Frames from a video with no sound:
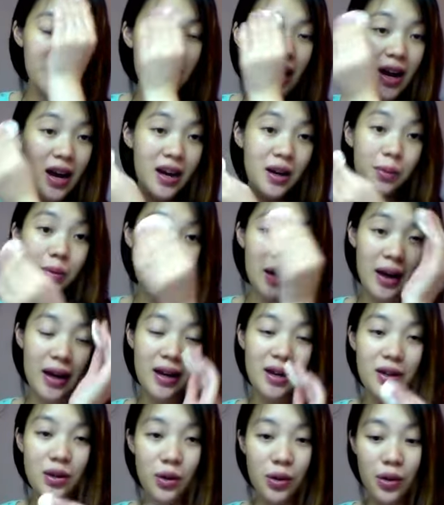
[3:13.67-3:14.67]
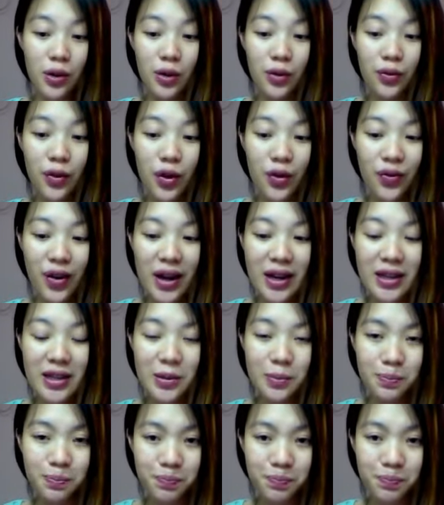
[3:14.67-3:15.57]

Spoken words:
and apply it all over your face.